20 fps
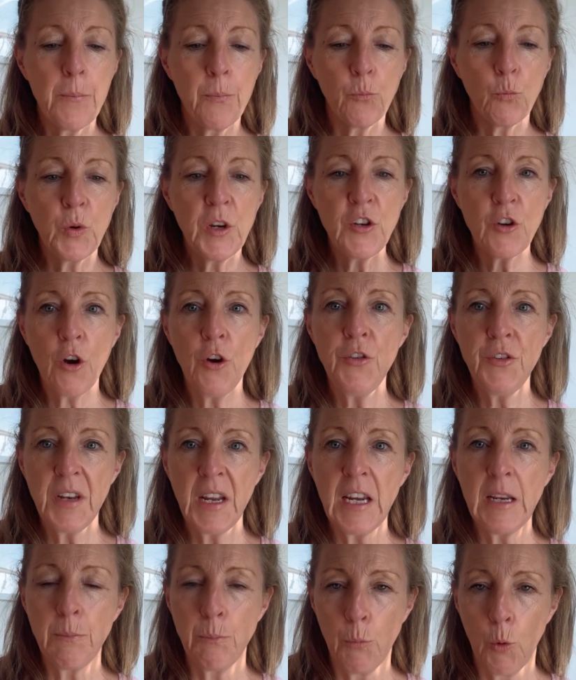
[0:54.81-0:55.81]
We don't
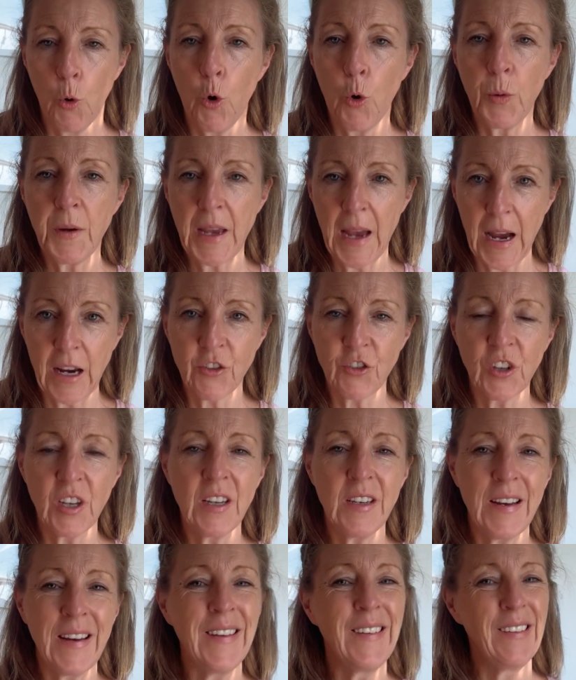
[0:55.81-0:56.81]
need more, we actually
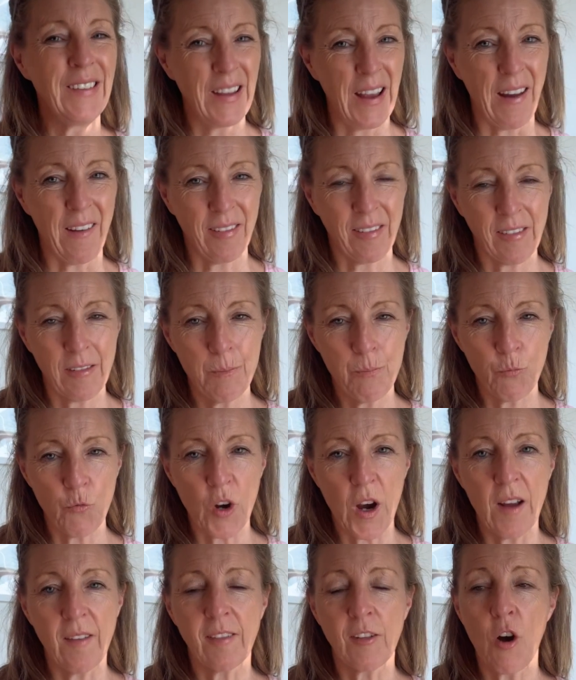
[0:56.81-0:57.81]
need less,
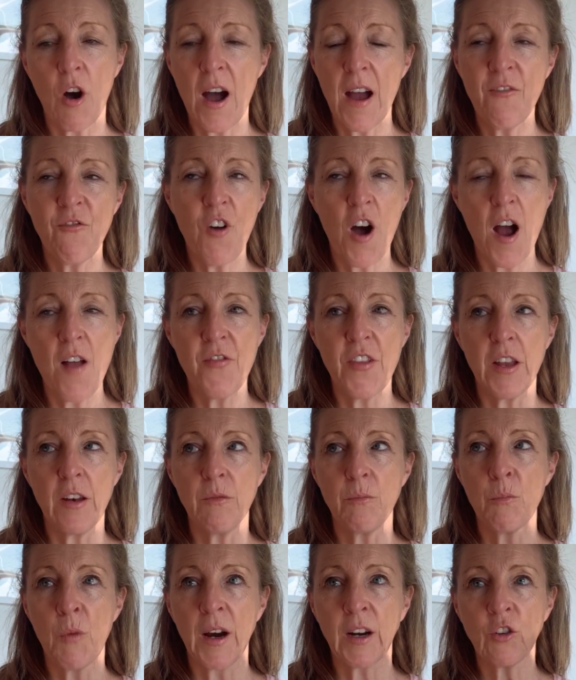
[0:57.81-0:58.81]
right? So I find
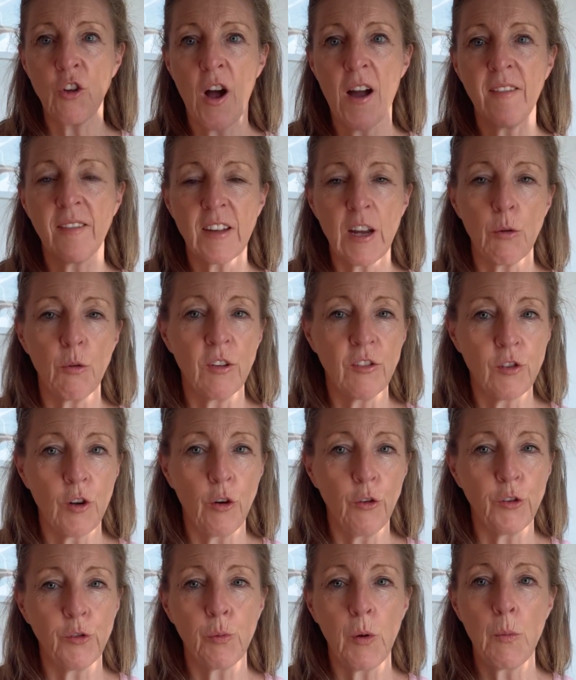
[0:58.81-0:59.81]
that my clients get
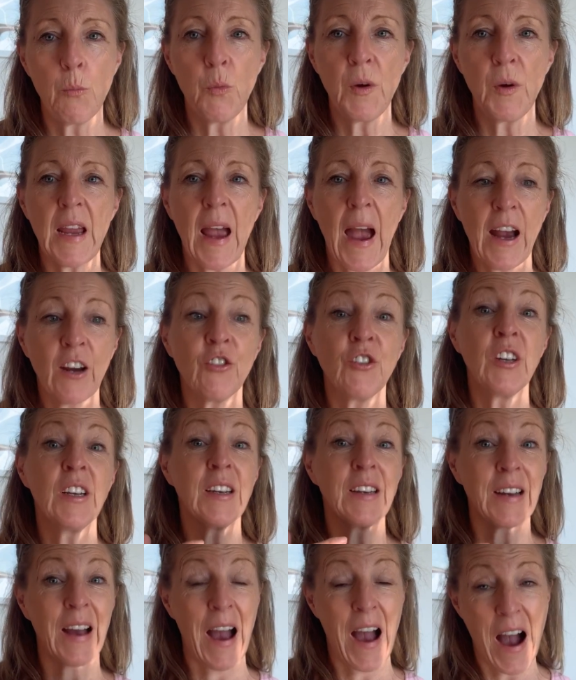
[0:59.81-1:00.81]
results when actually
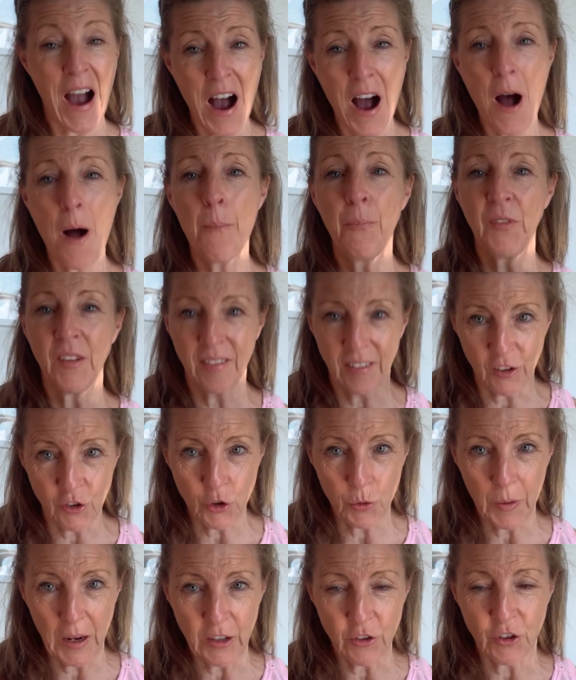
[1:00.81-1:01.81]
calm the
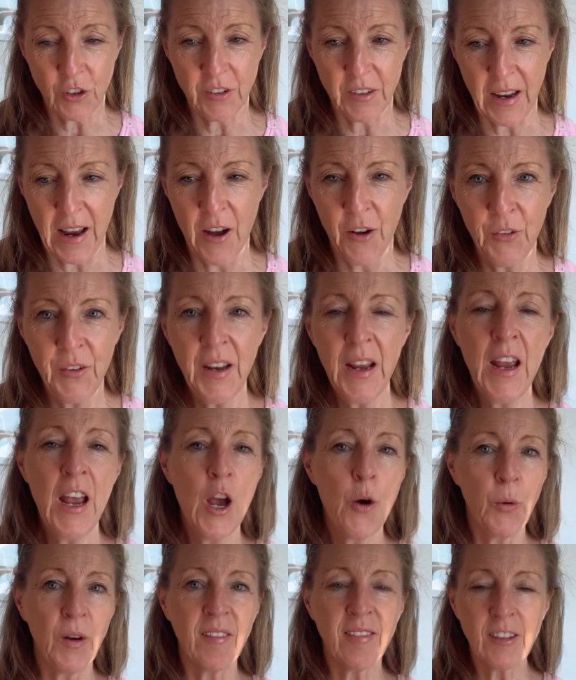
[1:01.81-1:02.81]
situation down.
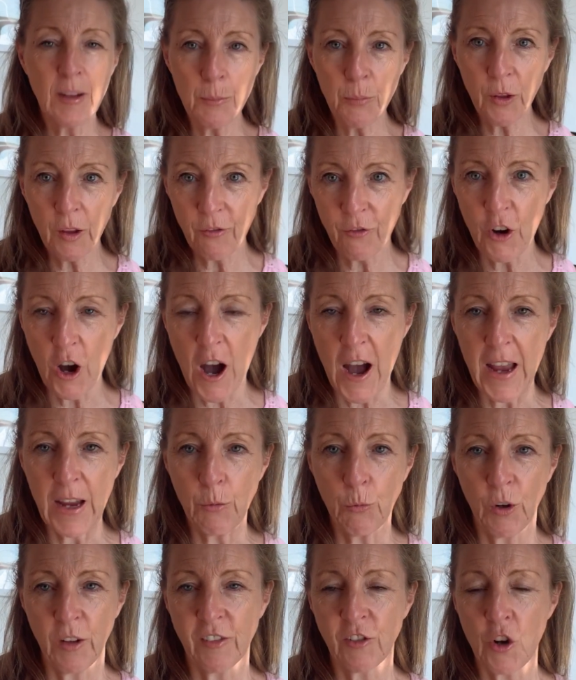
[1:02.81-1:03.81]
We simplify
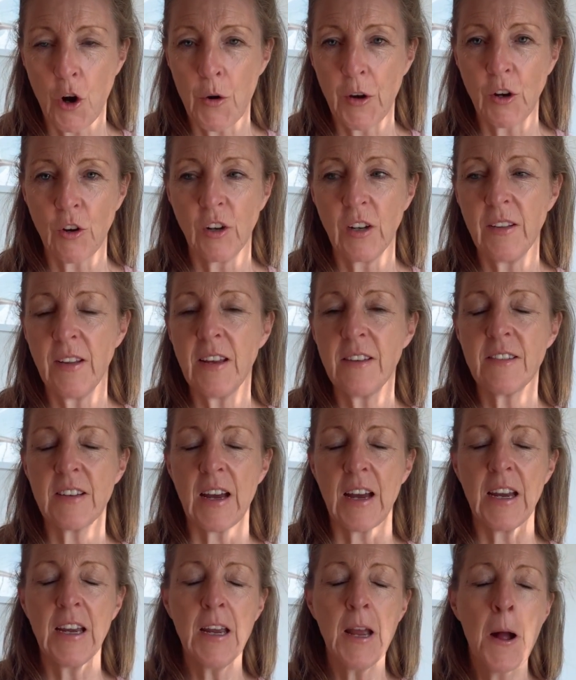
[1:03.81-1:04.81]
what's going on in their
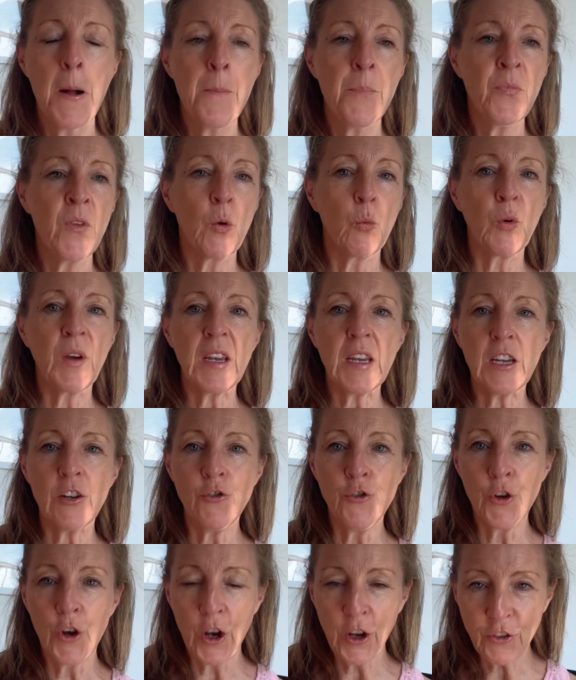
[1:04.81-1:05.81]
day. We
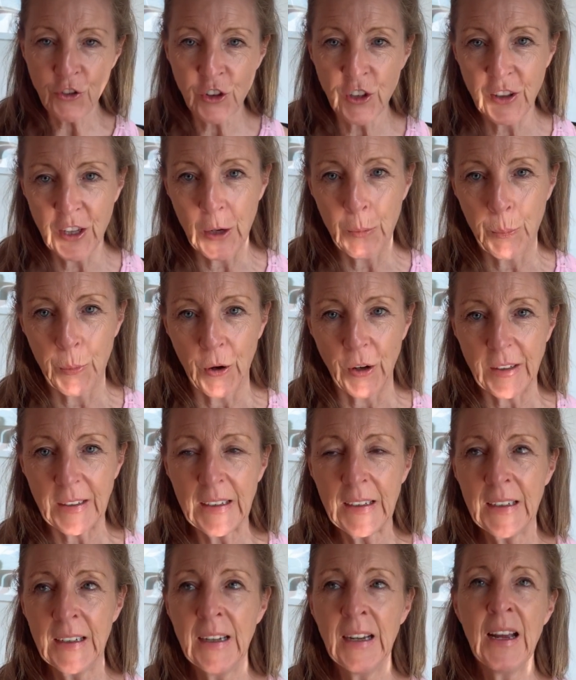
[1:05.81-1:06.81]
nurture their
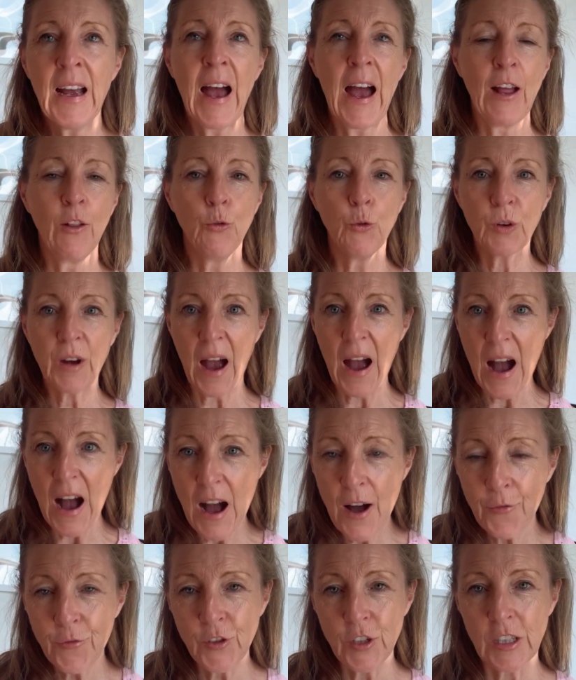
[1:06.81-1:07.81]
body and look
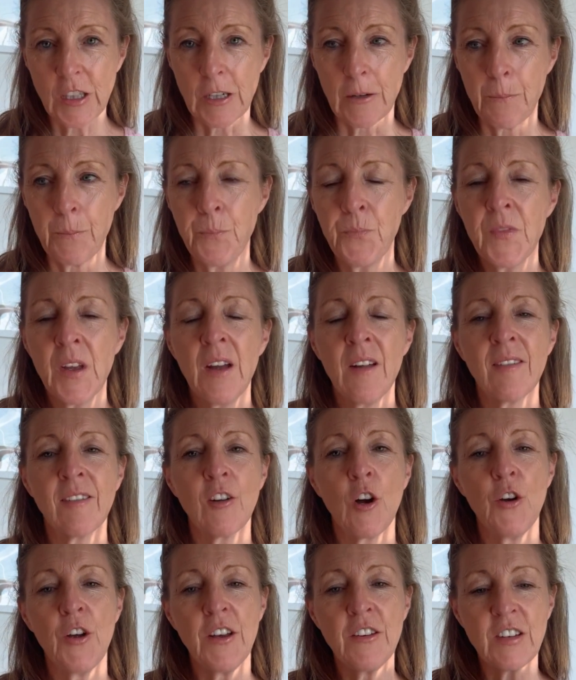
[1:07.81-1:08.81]
after them,
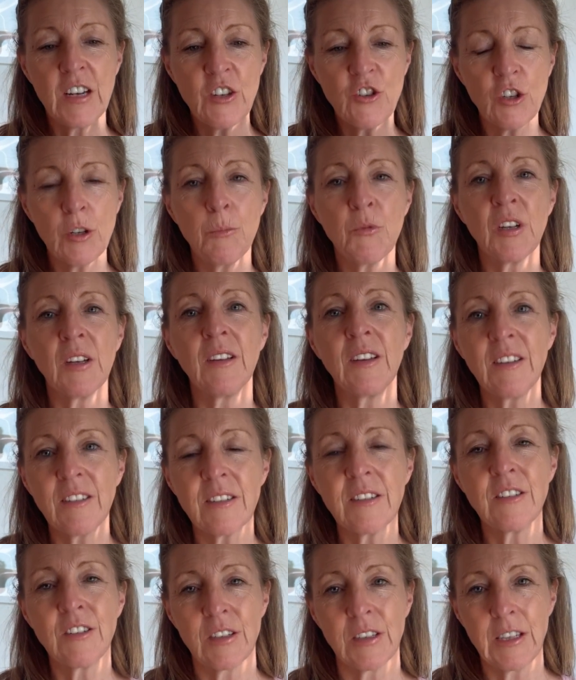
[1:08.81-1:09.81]
and teach them to
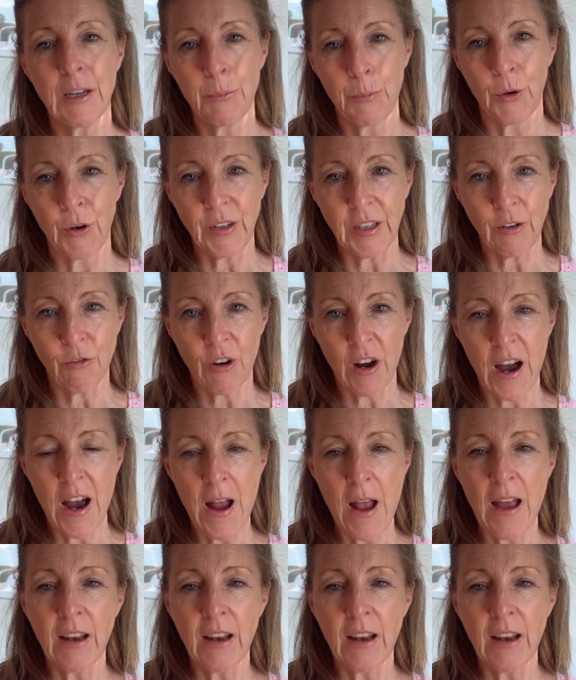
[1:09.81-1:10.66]
listen to their body, right?